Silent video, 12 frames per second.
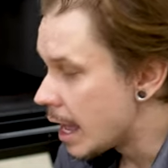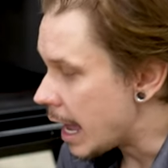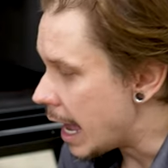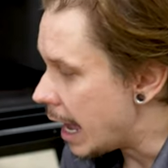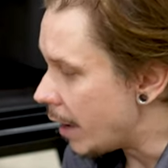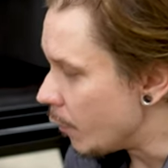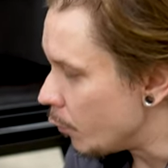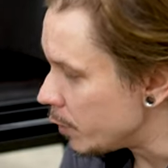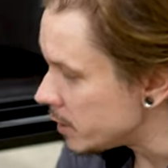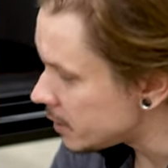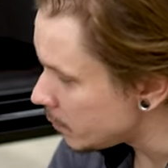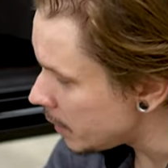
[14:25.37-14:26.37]
Uh,
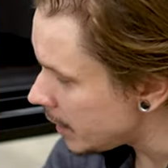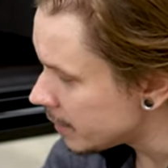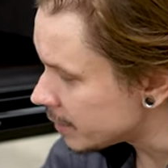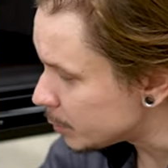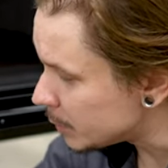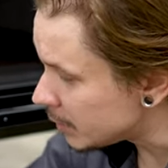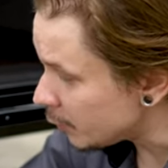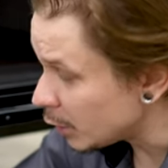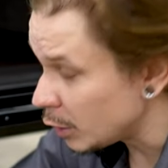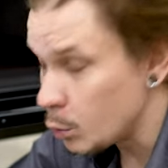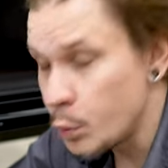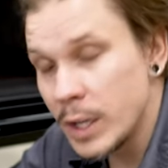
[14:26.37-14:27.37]
reason being is
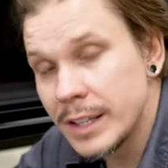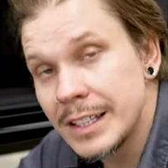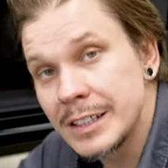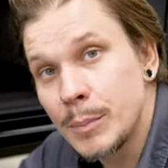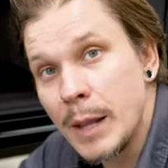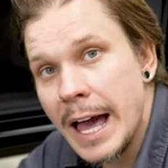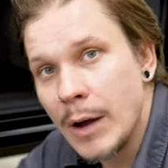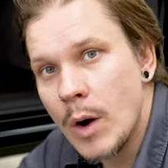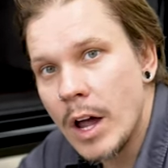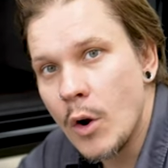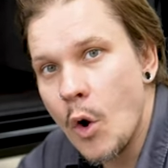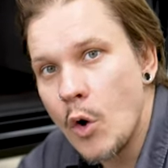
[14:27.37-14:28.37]
specifically with this black
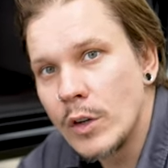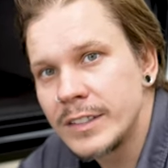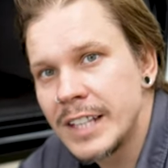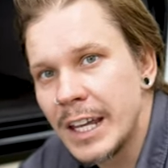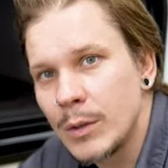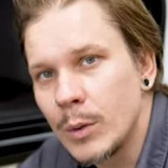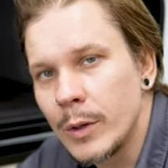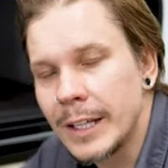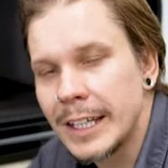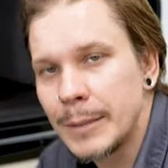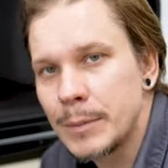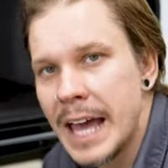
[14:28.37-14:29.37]
water holding tank, we want
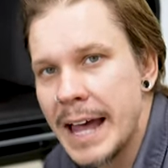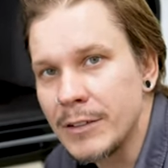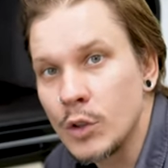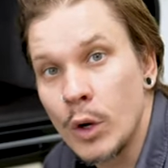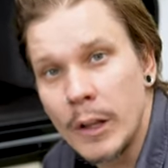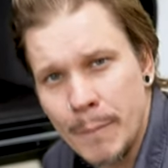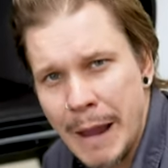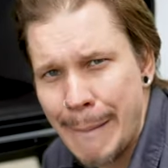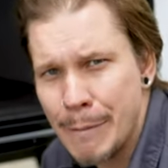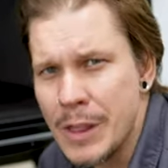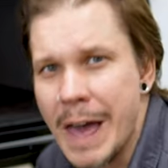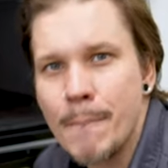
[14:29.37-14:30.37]
to keep that toilet
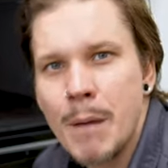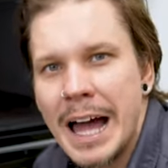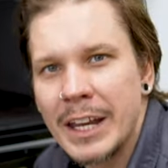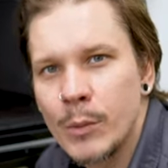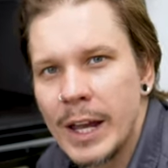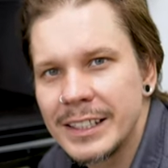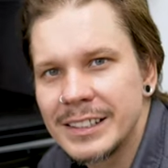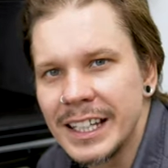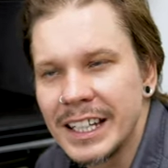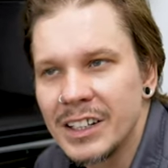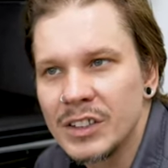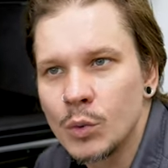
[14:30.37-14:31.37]
paper, that body waste
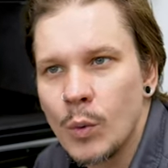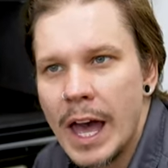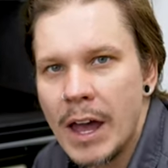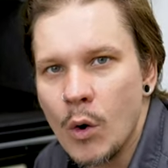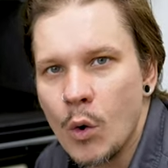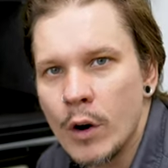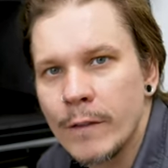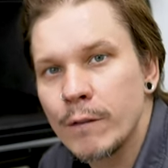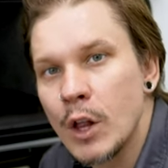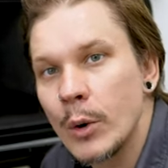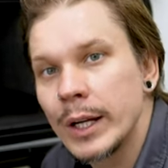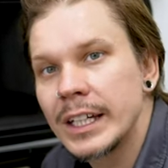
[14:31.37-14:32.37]
in as wet or
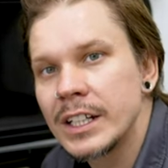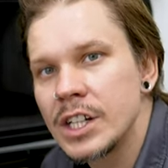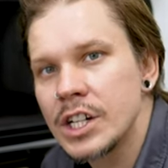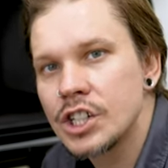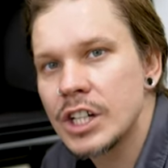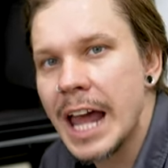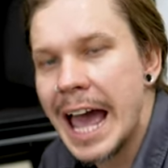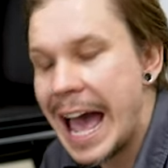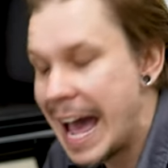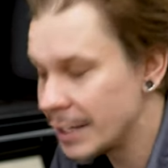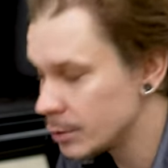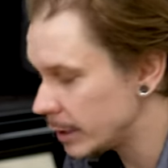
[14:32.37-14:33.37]
flowing condition
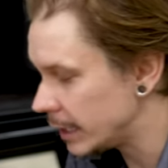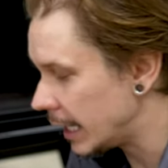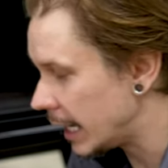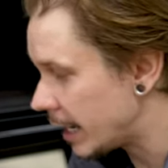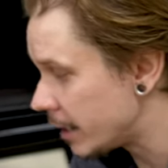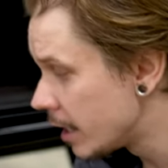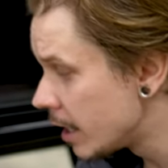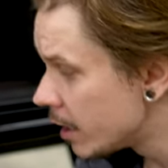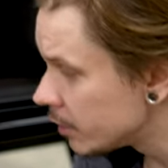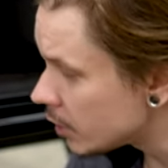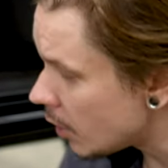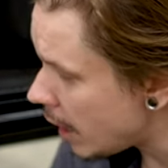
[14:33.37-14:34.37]
as we can
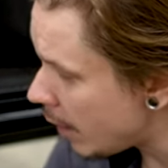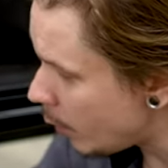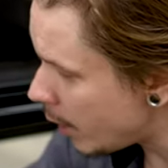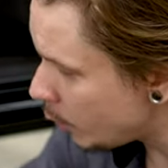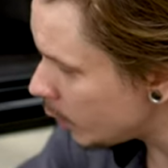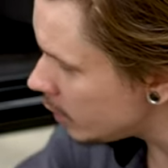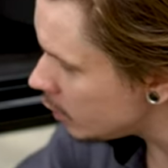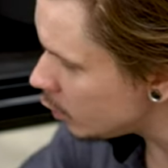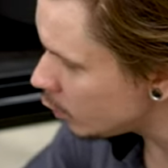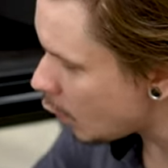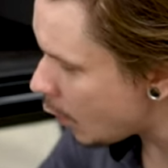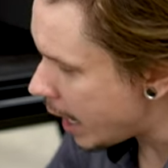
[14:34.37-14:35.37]
so that when we do
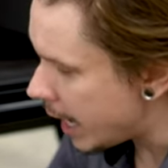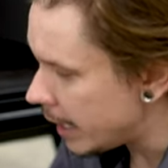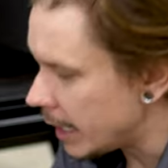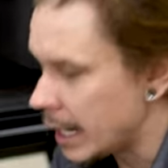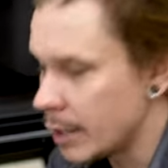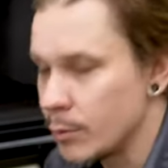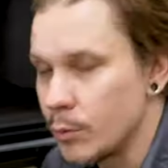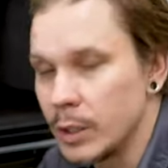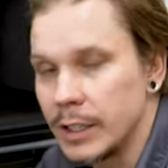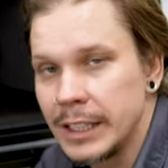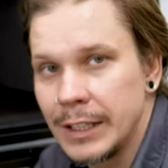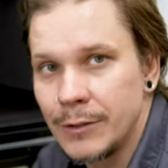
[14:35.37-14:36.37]
go ahead and
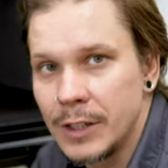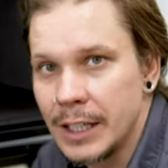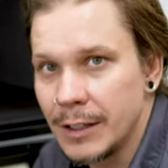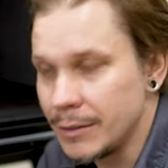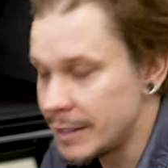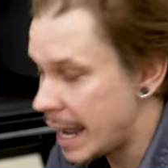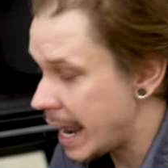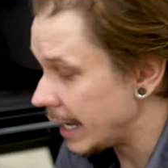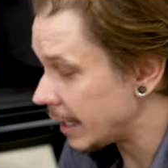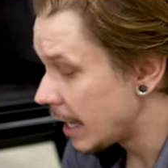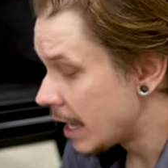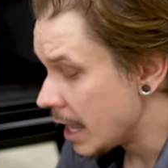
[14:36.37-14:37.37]
relieve the
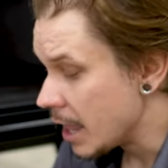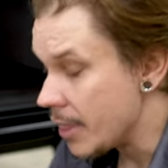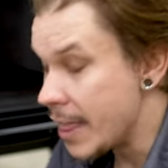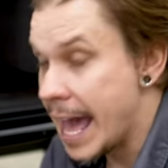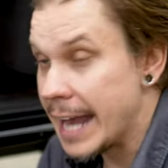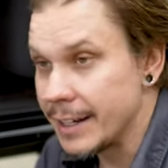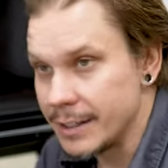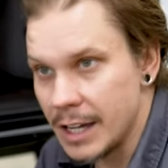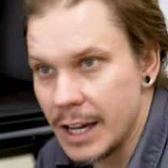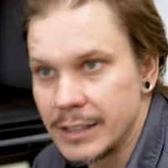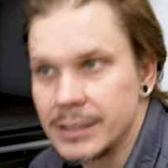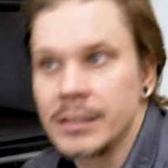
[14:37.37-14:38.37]
tank, that it
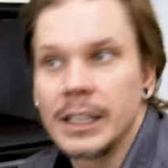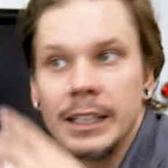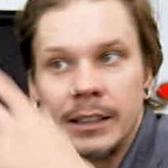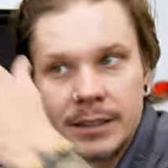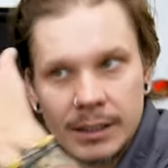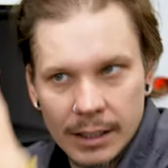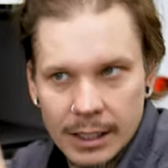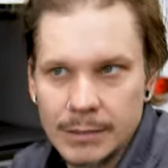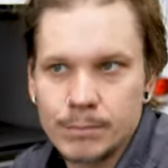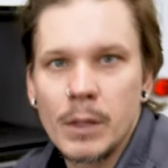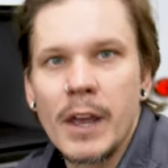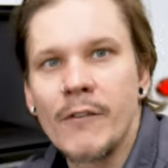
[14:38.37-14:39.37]
does easily
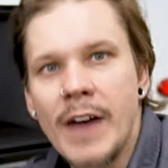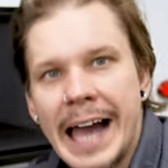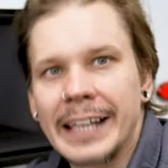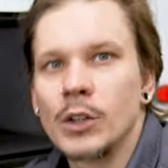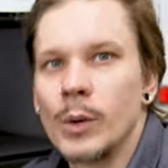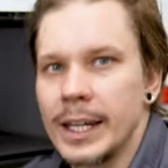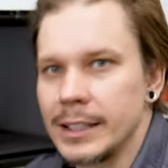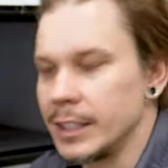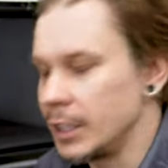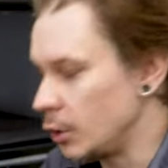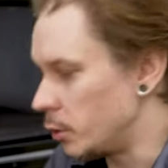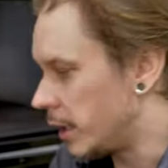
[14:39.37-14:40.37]
evacuate the
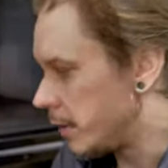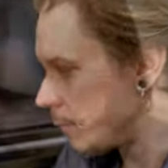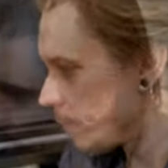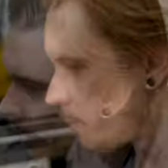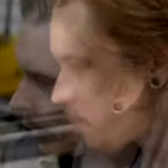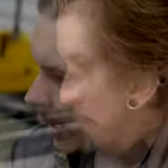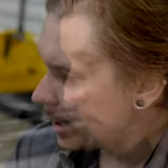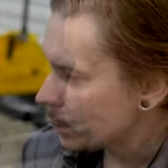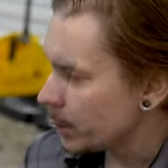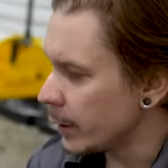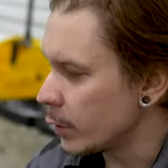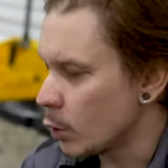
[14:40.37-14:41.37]
unit. Here at the
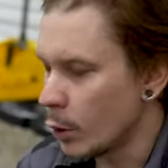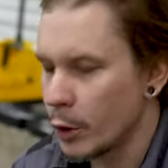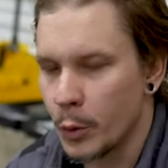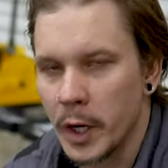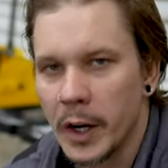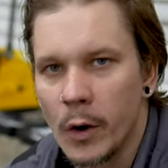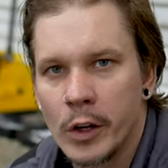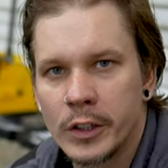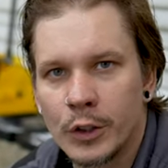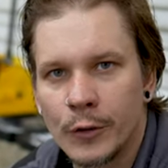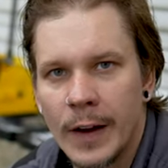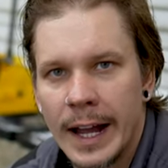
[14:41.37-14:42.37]
rear corner, we're going
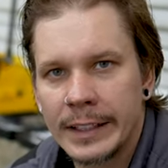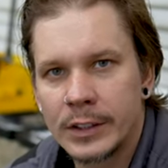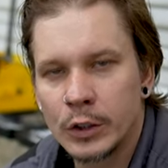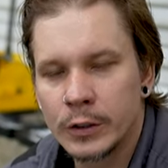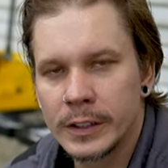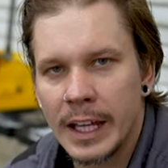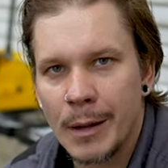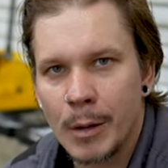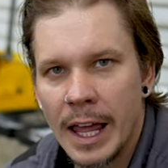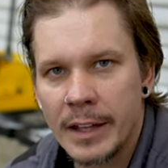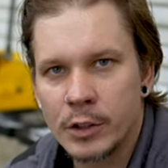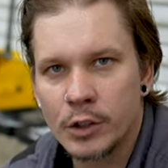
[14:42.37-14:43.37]
to find two
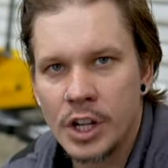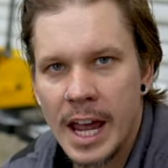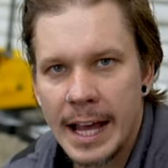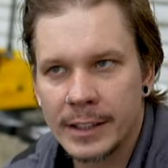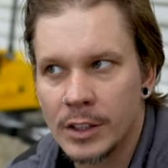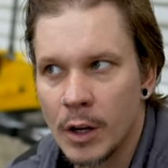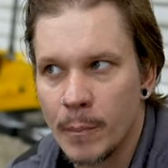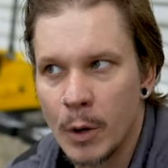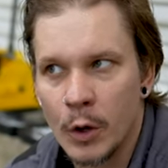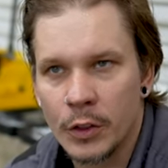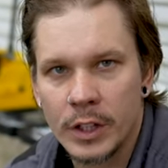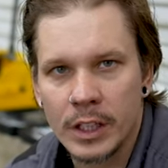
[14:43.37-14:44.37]
stabilizer jacks on
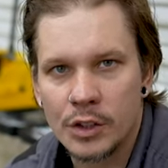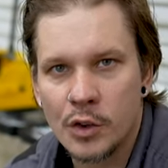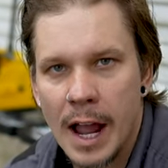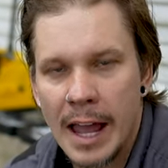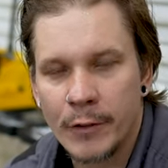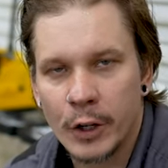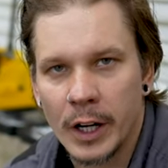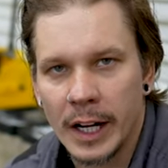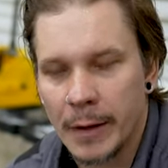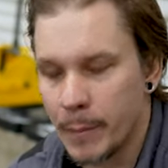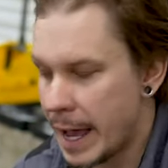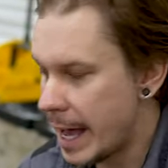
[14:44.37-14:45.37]
both the driver
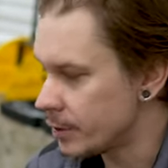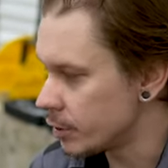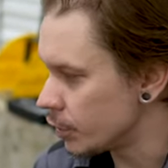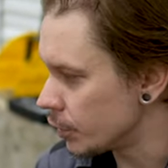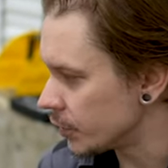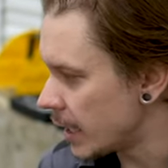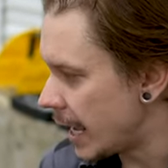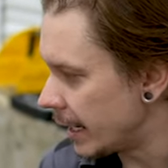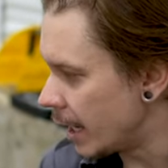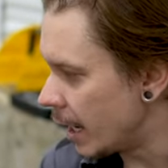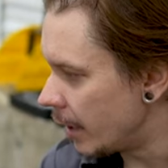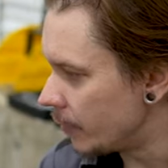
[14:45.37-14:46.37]
and passenger
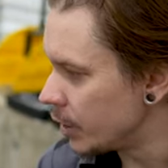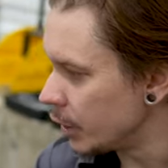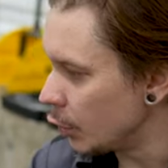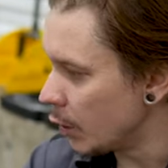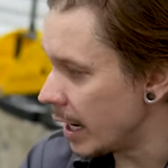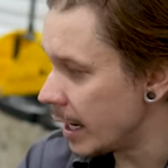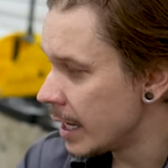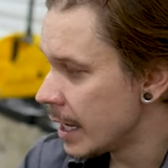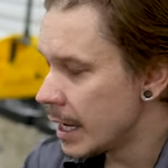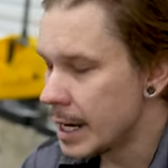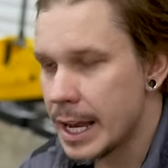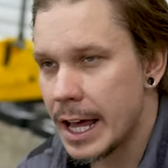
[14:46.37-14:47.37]
side of the unit.
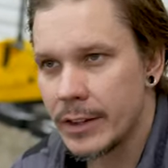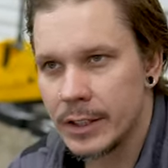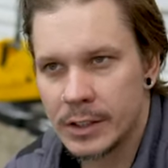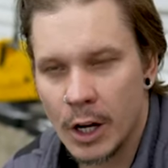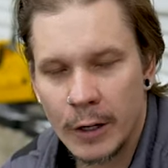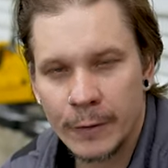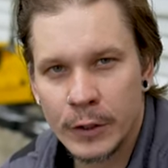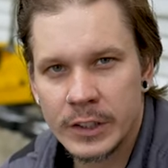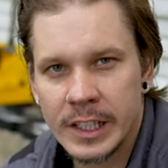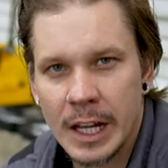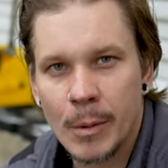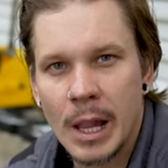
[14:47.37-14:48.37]
Now these are for
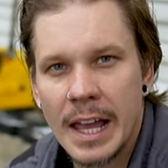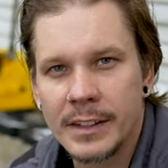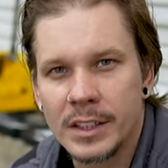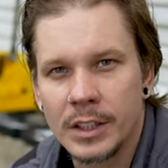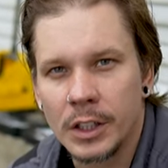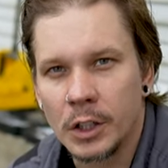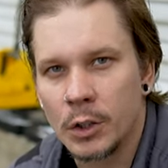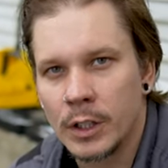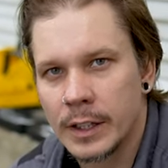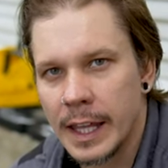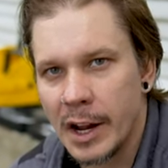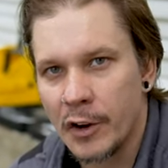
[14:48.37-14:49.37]
stabilizing the
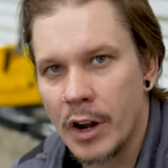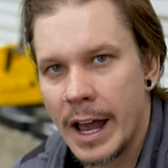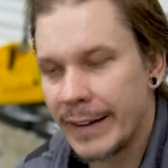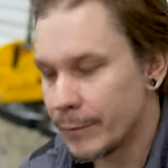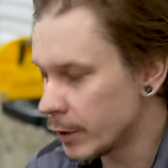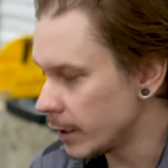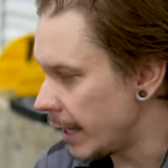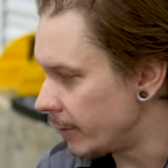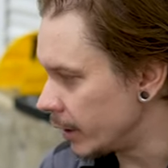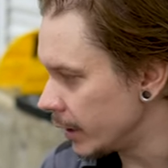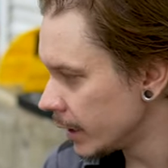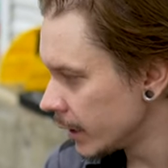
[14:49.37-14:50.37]
unit, they are not for
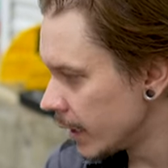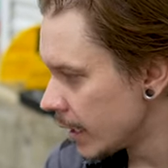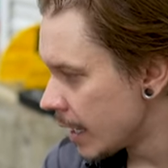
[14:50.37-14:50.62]
leveling.